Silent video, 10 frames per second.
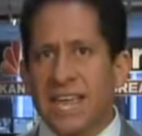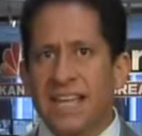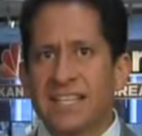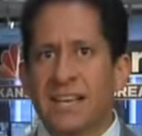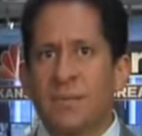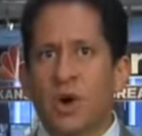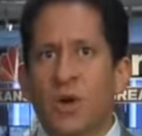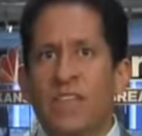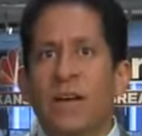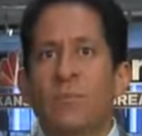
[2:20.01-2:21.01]
to
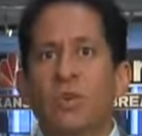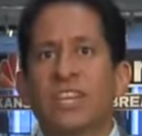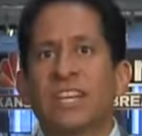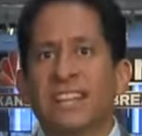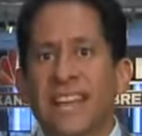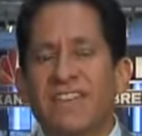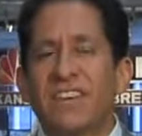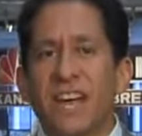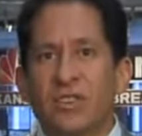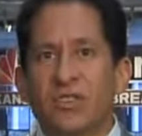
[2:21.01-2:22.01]
KCMO and that more than
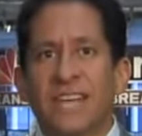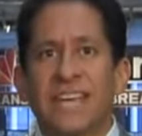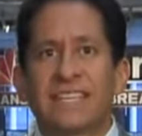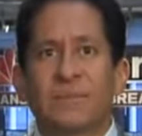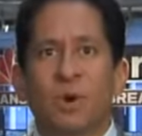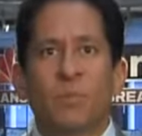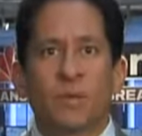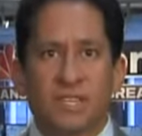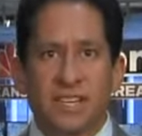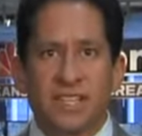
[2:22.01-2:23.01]
1,100 KCMO
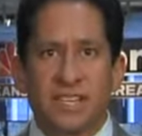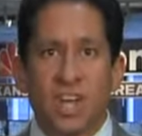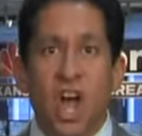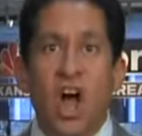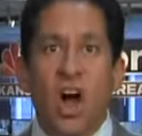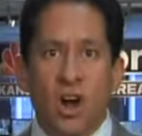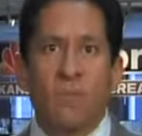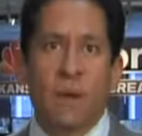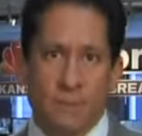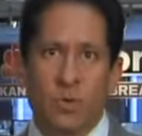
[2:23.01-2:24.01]
businesses are
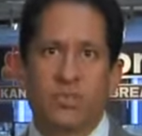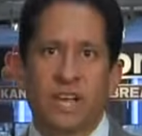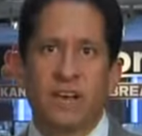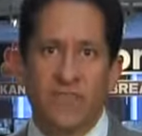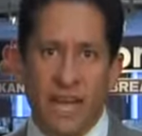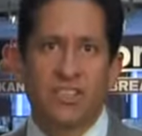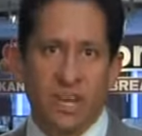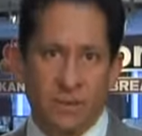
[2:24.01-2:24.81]
members of that